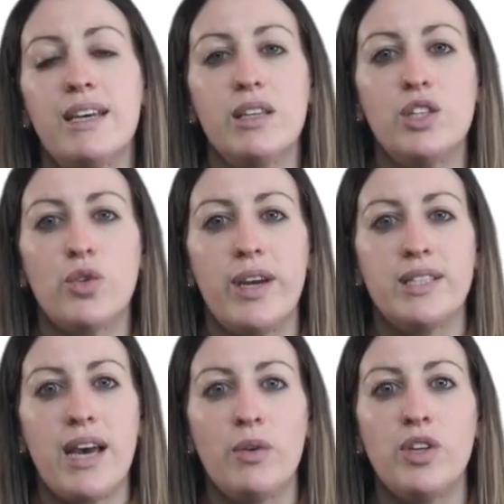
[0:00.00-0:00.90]
illustrates
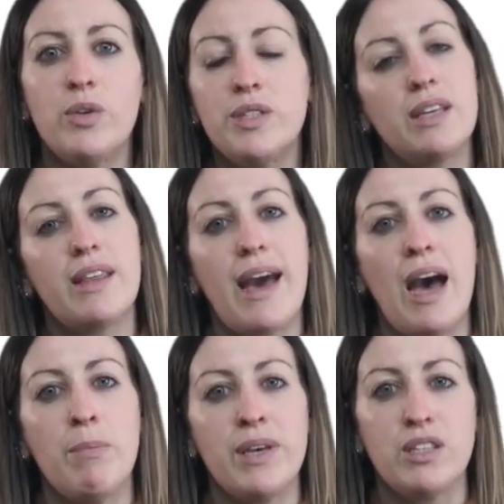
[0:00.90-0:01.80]
how using the
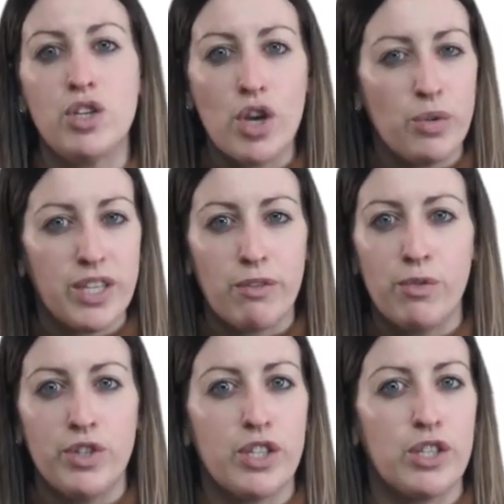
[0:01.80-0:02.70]
app is no
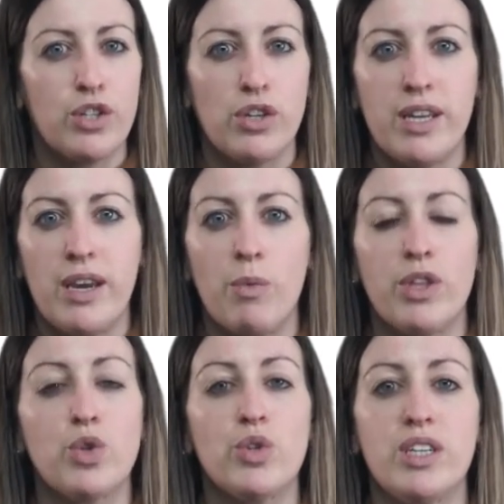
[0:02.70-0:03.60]
different to studying with a
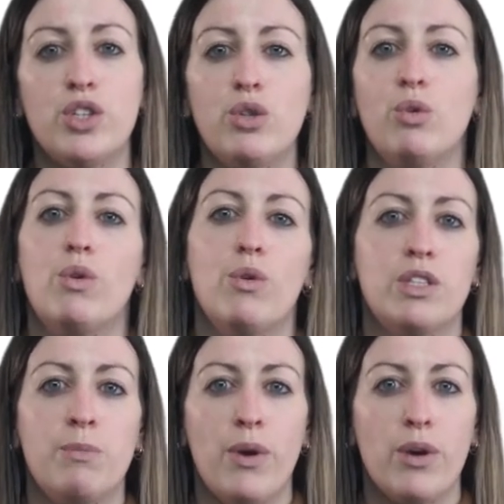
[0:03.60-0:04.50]
traditional
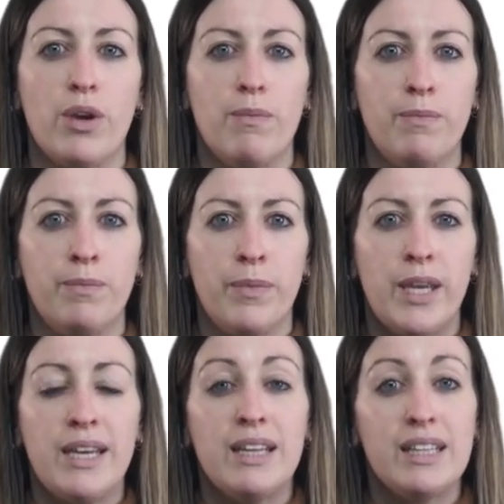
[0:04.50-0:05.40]
coursebook.
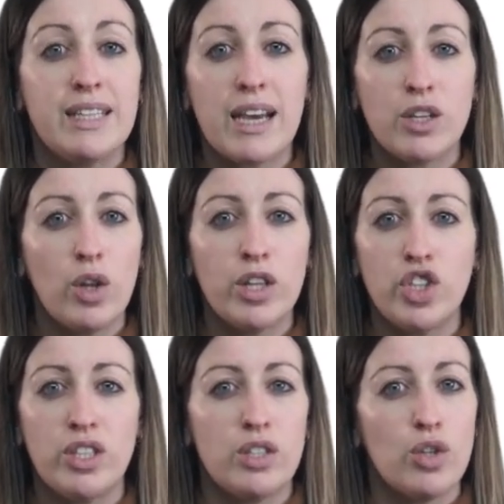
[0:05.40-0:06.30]
The technology
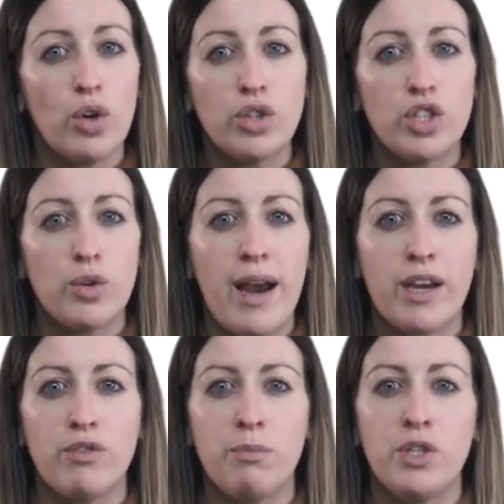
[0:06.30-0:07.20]
does not
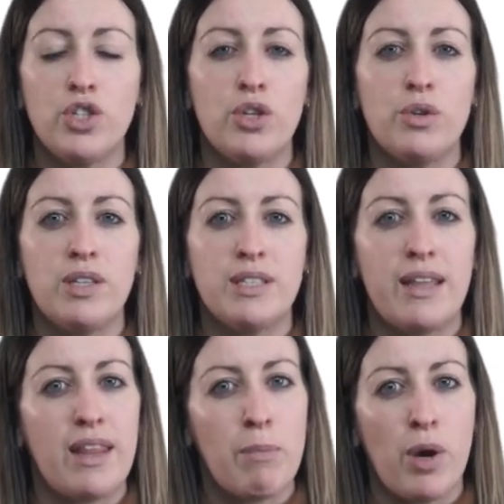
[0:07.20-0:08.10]
detract from the students
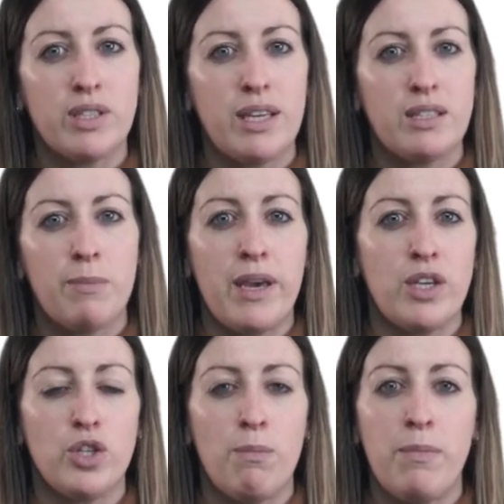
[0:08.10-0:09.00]
and their
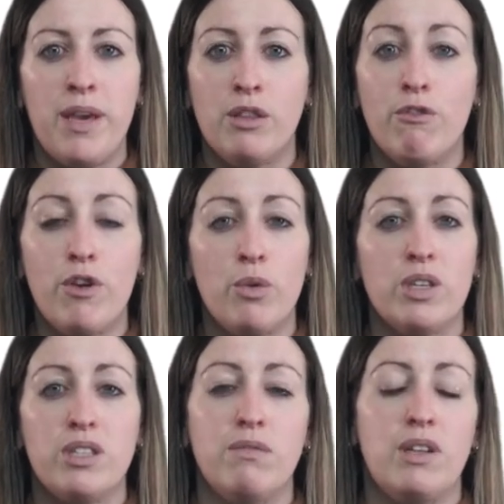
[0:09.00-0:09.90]
participation being the
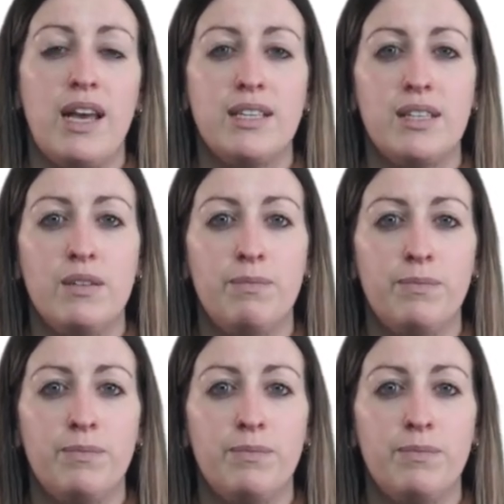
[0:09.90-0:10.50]
focus of the lesson.